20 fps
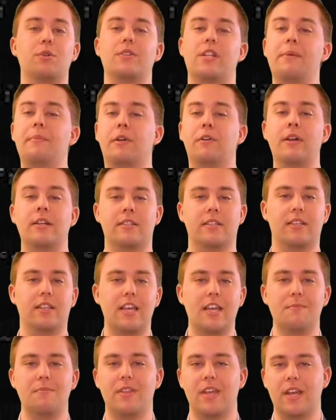claim that
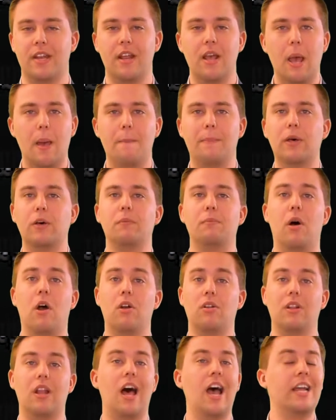Bill Barr lied to
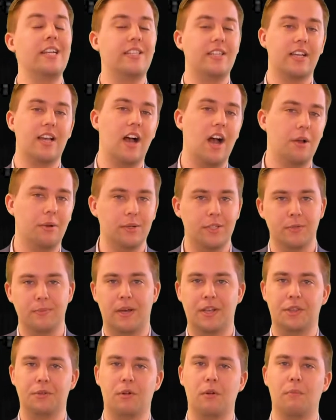Congress about the report, but